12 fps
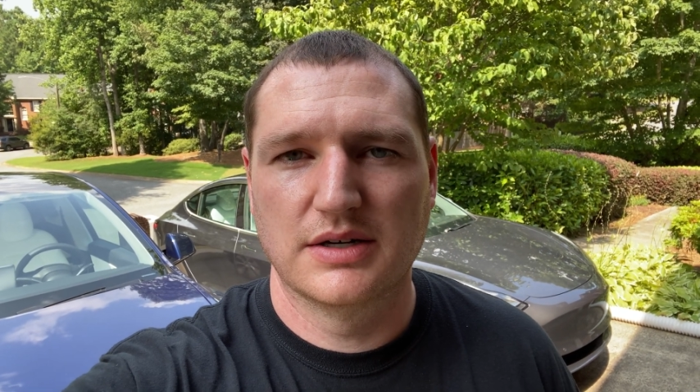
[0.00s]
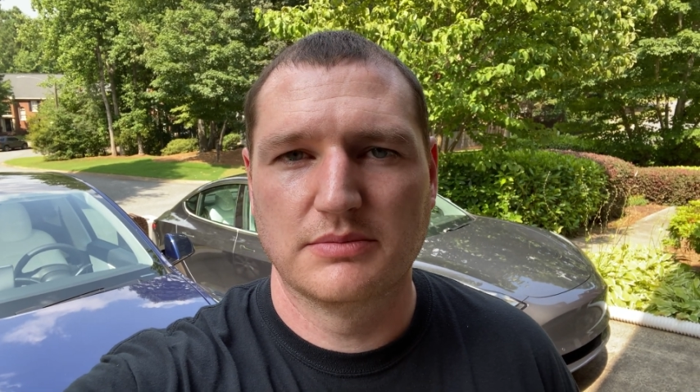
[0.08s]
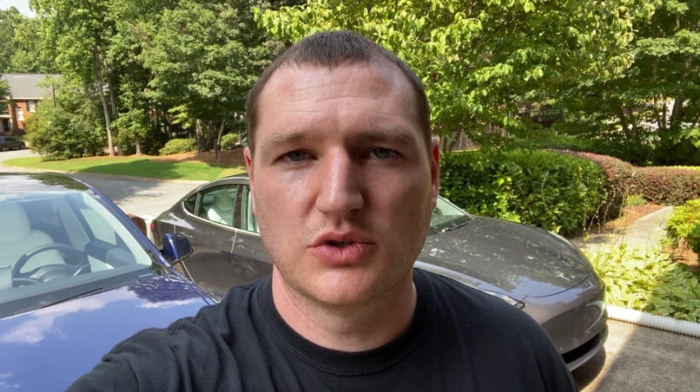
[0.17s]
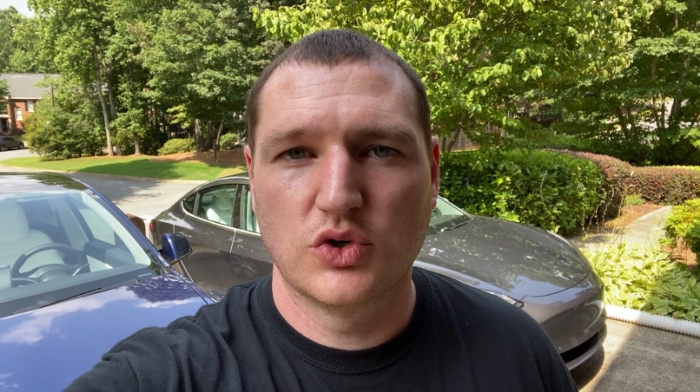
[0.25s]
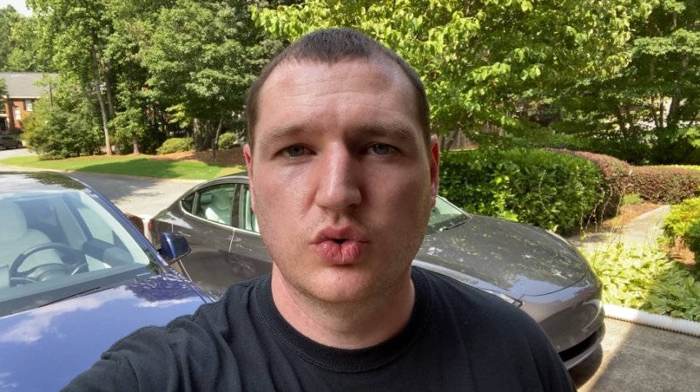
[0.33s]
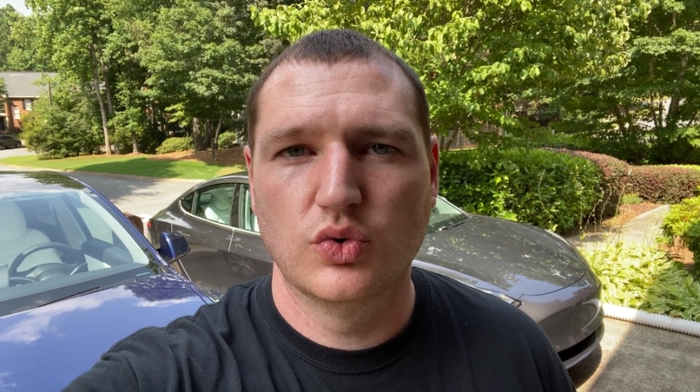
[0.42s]

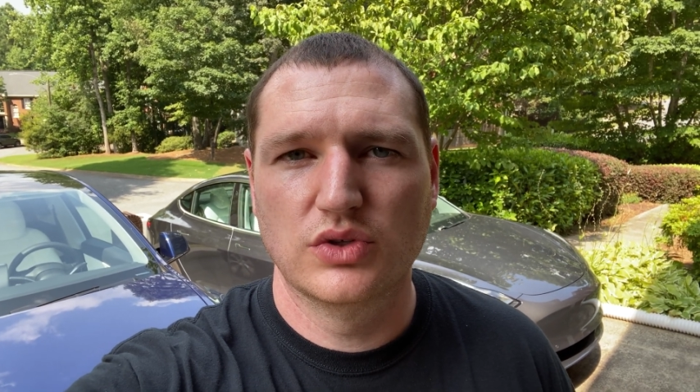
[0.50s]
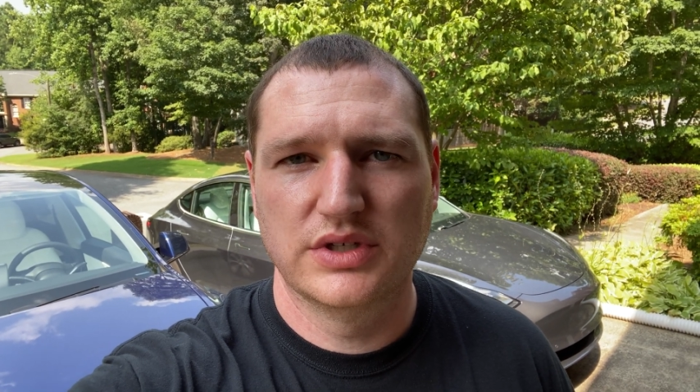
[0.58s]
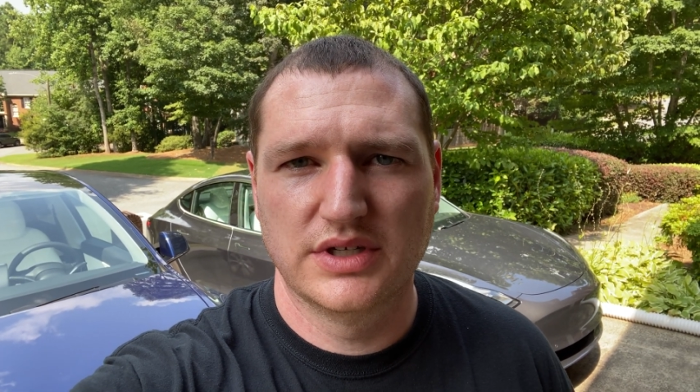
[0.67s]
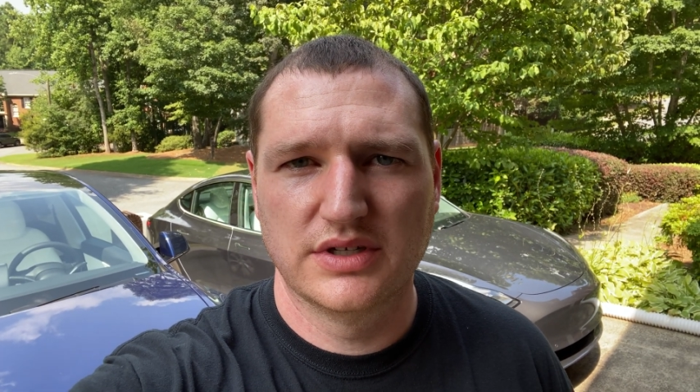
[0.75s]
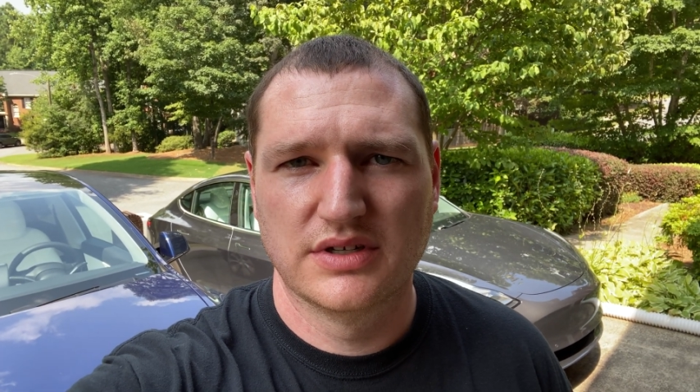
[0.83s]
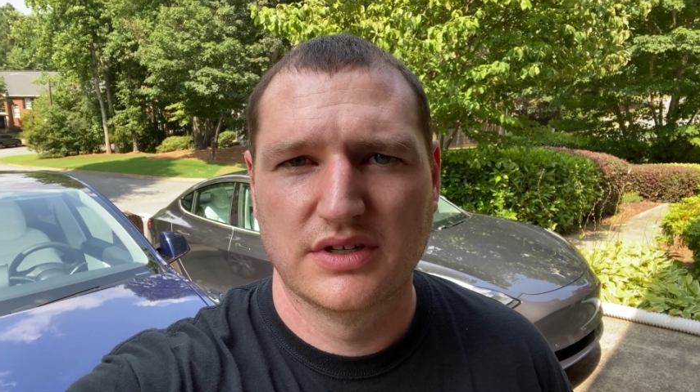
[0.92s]

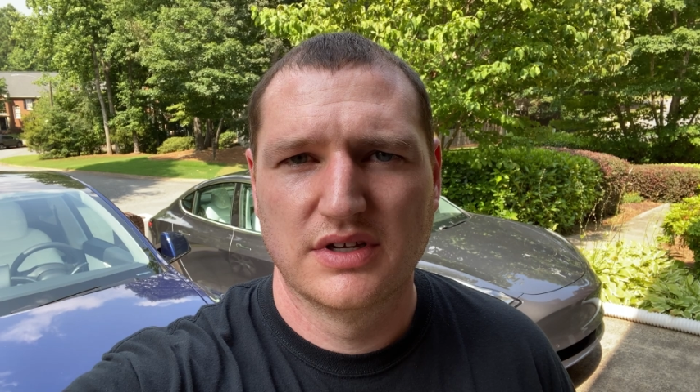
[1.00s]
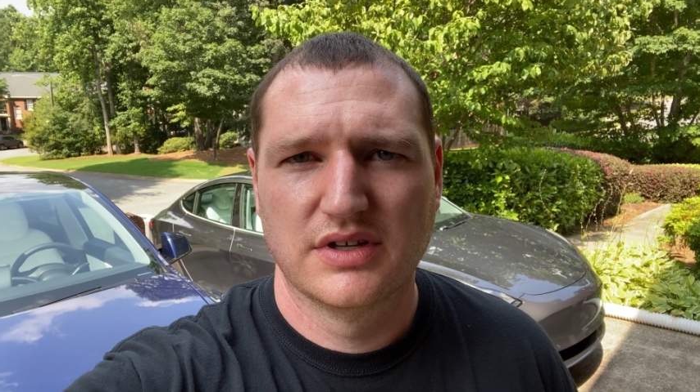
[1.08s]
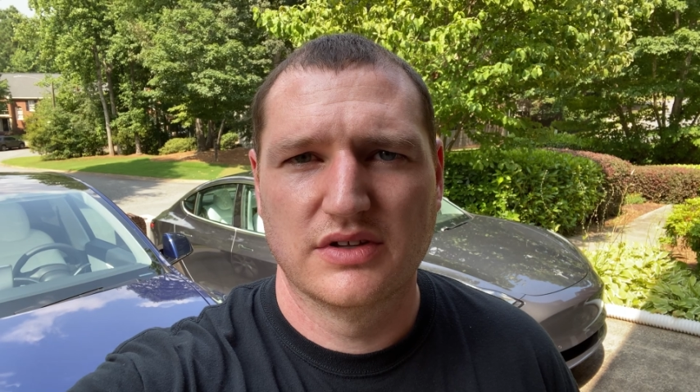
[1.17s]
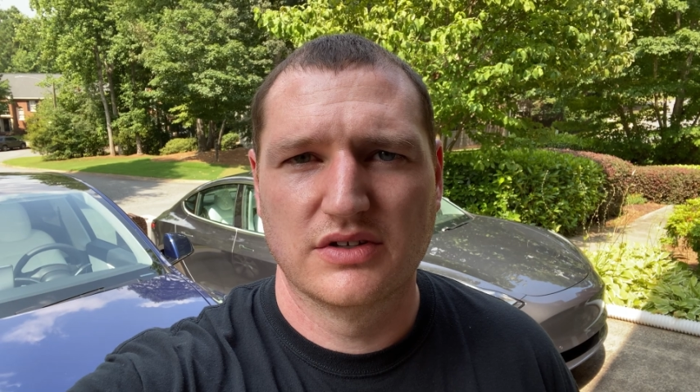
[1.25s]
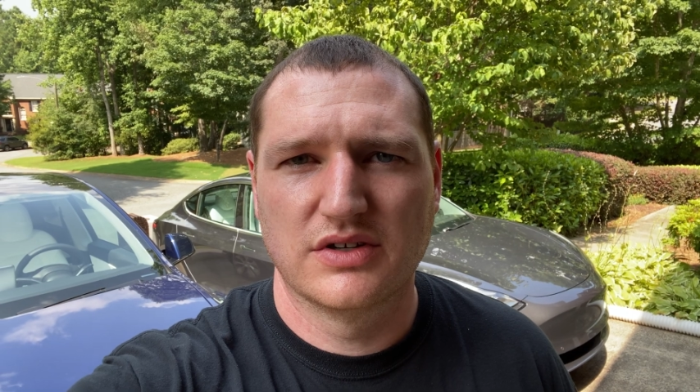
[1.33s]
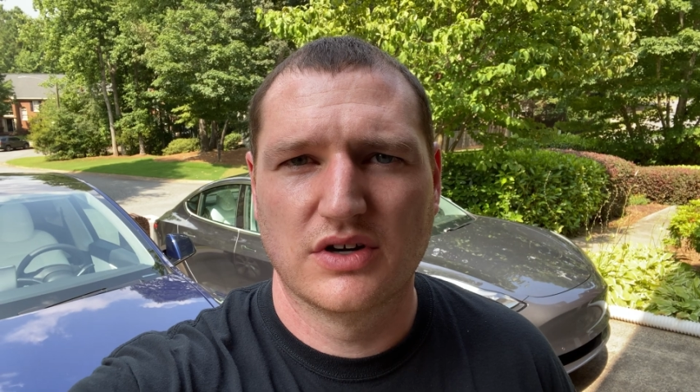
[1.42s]
cooling
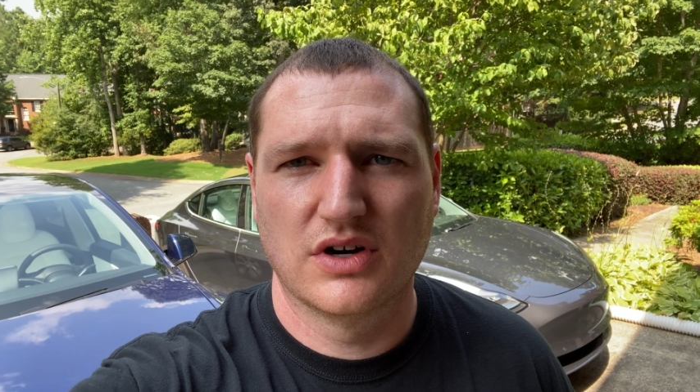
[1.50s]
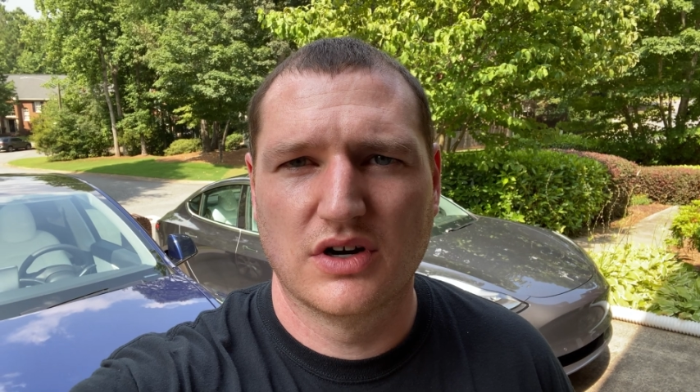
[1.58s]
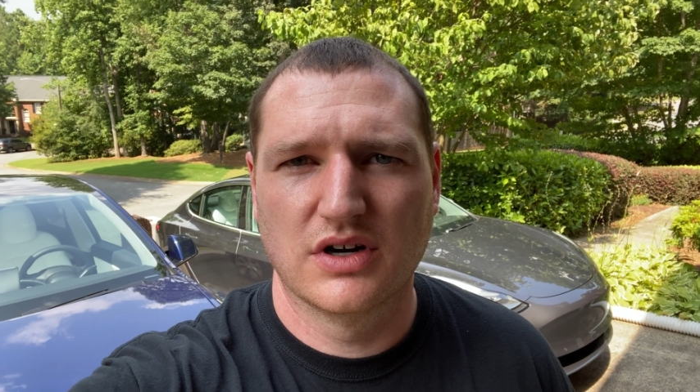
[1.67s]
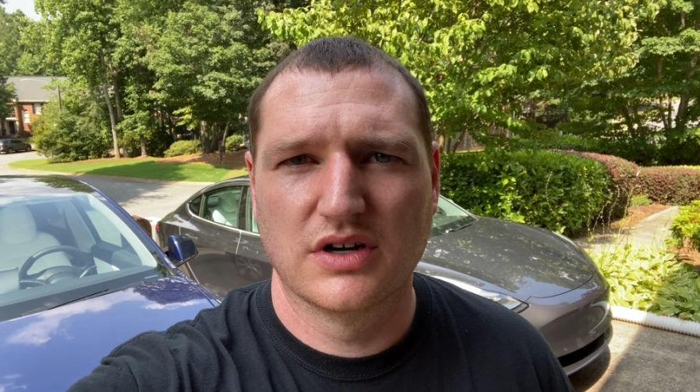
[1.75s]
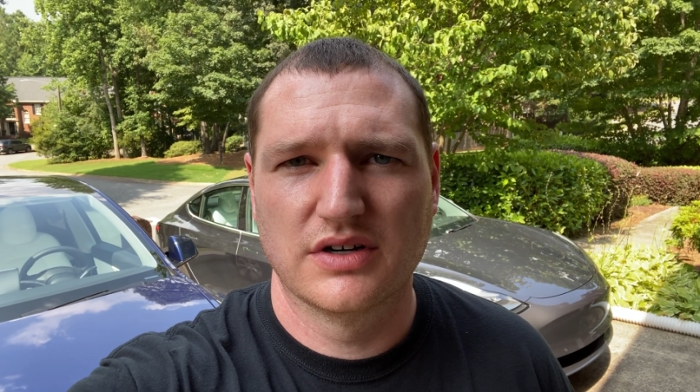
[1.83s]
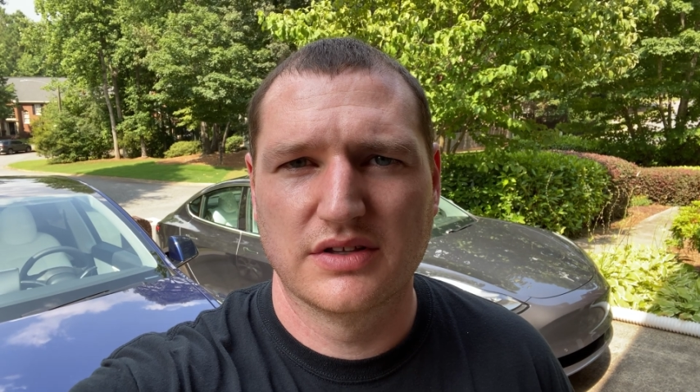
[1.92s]
the car